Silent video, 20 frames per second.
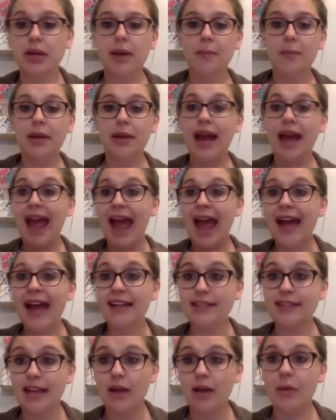but I act
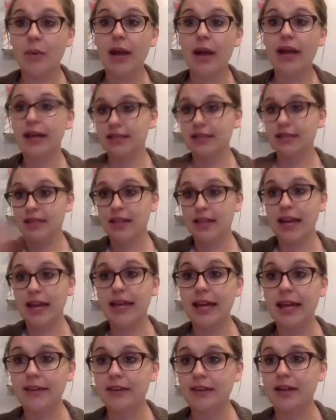that way until I
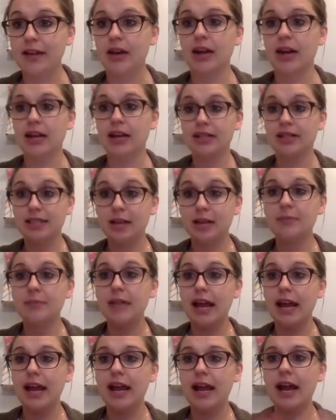get there. And
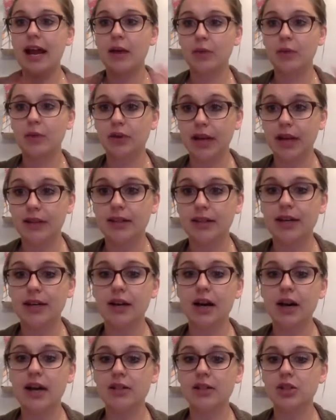someday I will get
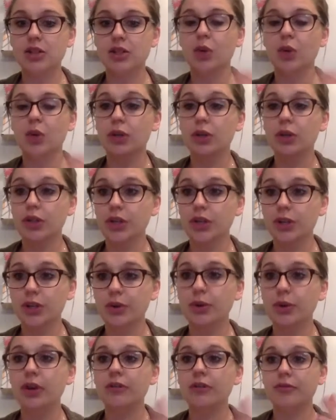there, and so will
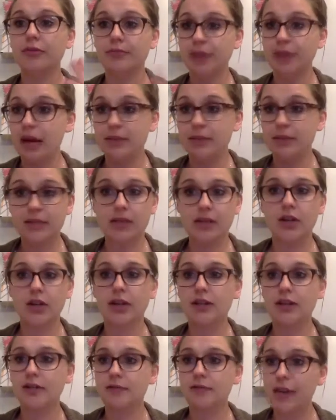you. I'm
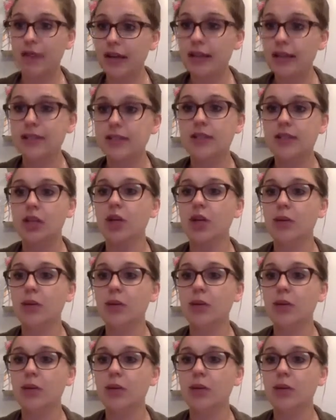serious. Fake it till you